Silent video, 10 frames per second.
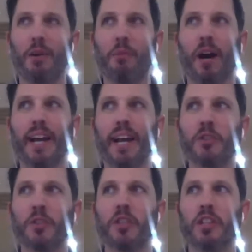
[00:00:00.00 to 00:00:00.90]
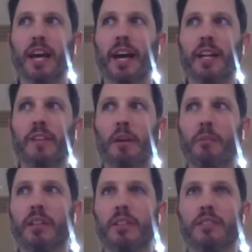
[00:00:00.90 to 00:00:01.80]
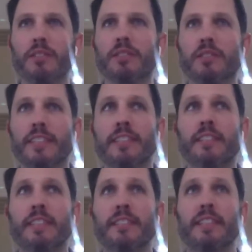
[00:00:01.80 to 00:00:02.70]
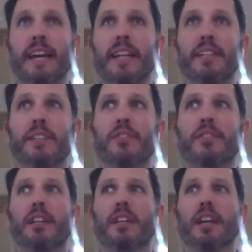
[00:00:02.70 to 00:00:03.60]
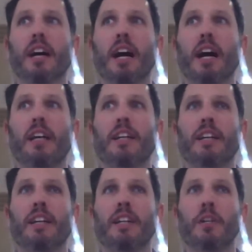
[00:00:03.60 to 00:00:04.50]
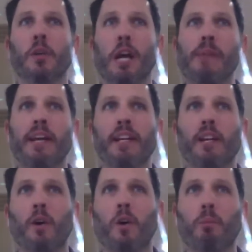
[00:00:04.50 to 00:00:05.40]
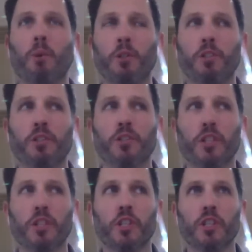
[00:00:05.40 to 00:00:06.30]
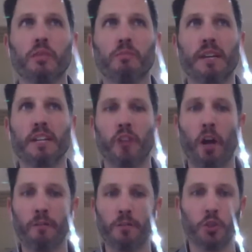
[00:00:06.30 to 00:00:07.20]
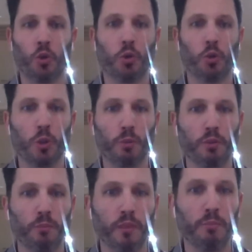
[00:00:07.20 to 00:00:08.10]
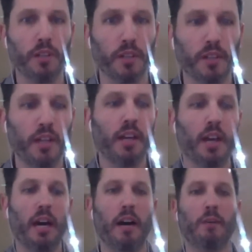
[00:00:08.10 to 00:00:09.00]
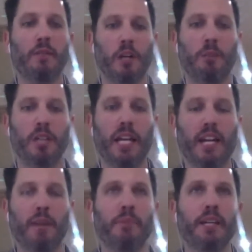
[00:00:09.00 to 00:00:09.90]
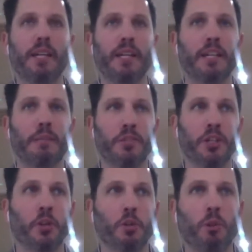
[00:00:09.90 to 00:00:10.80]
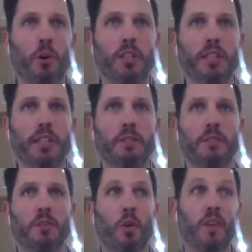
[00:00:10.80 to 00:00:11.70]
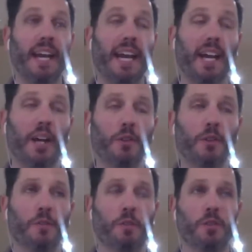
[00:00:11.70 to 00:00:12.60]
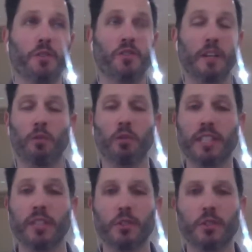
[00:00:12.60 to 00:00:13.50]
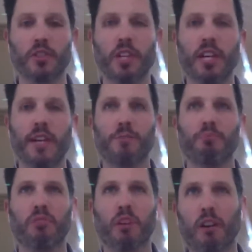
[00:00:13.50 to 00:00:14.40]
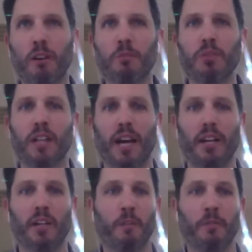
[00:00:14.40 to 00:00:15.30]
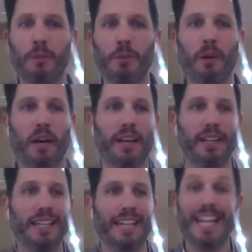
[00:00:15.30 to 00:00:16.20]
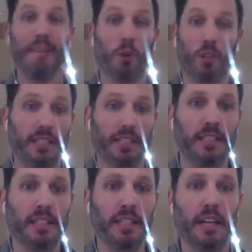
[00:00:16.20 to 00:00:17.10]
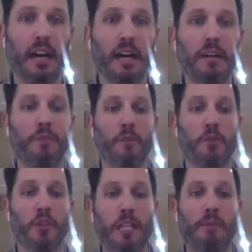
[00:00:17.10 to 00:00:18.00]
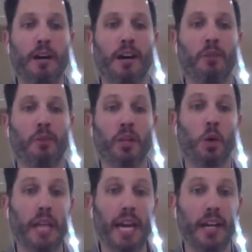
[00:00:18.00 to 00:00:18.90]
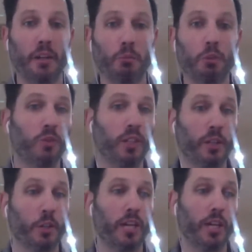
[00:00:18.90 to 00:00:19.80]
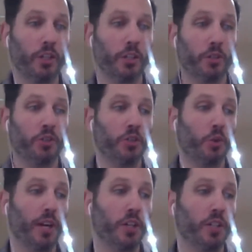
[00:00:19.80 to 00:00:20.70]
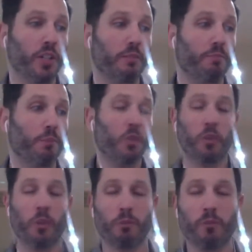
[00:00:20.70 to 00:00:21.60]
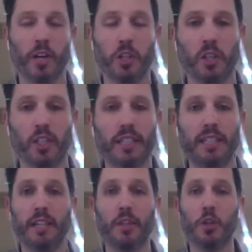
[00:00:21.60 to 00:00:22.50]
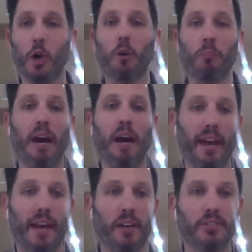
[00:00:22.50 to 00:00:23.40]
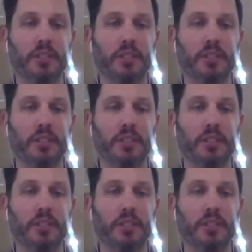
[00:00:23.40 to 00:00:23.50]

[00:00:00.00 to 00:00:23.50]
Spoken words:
answer to that, if I'm going to dig into that, is you're not making a home purchase decision based off of a short-term commitment. If you're not planning on being in a particular market or in that house for several years, it's probably not good for you to be buying in any market. If you're thinking about relocating or moving or changing your situation personally or professionally, don't buy the house.